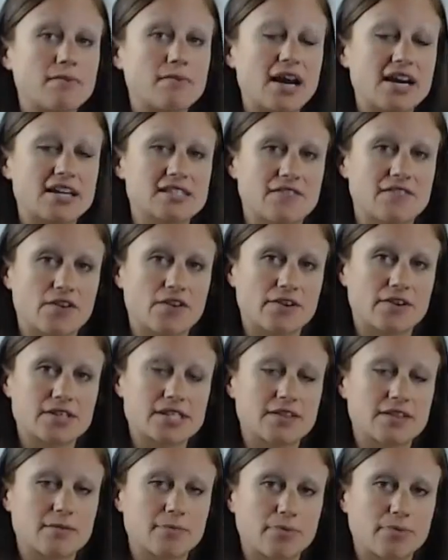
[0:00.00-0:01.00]
as far
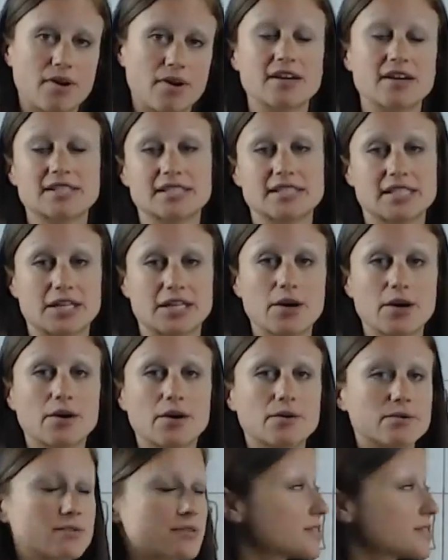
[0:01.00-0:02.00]
as the processing
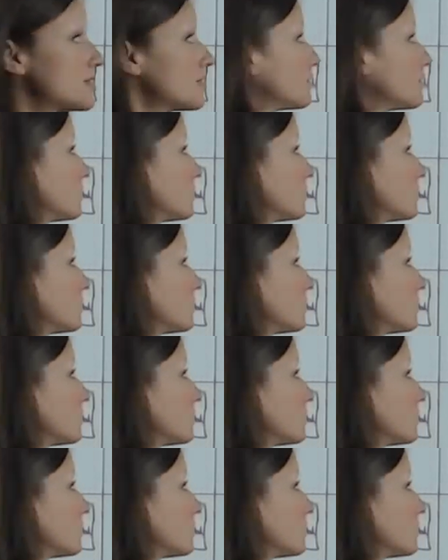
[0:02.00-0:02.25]
goes.